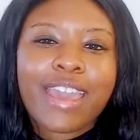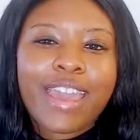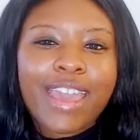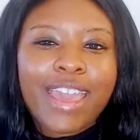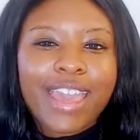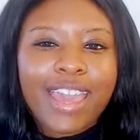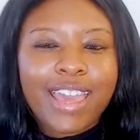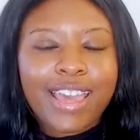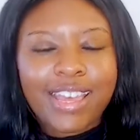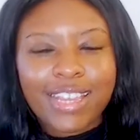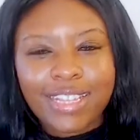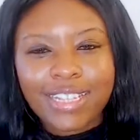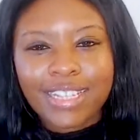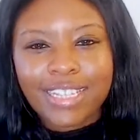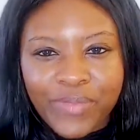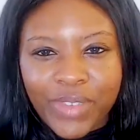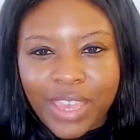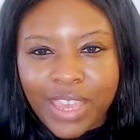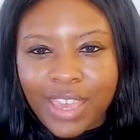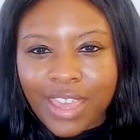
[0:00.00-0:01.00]
and
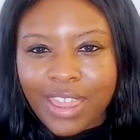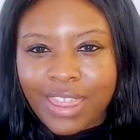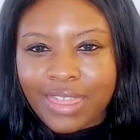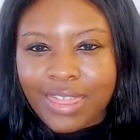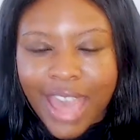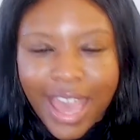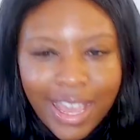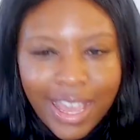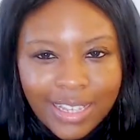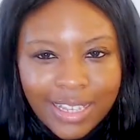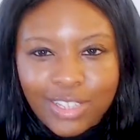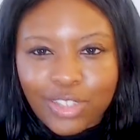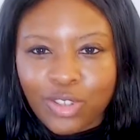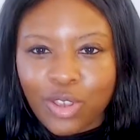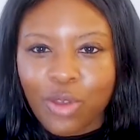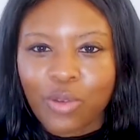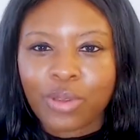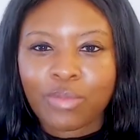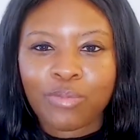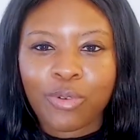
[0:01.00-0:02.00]
that is
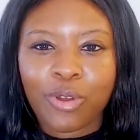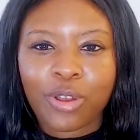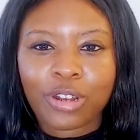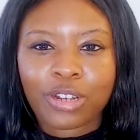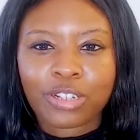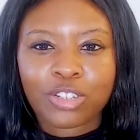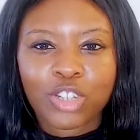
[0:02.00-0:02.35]
so important.